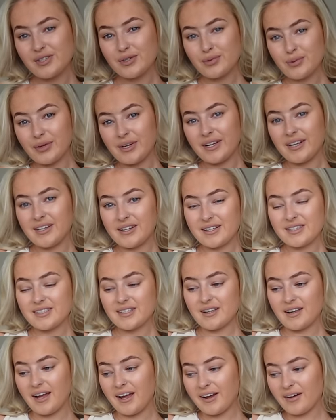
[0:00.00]
is what it
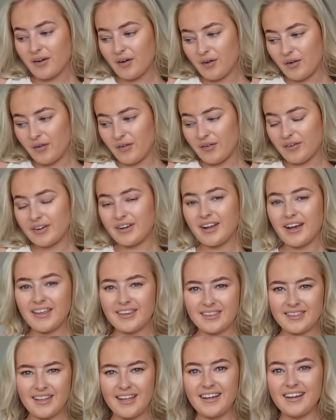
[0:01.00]
looks like on. I
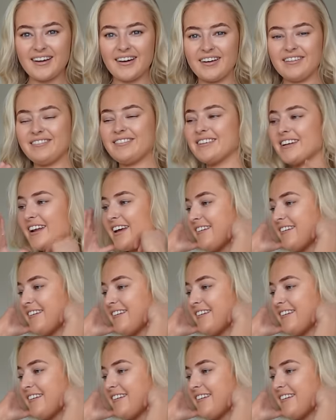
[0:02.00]
think I've done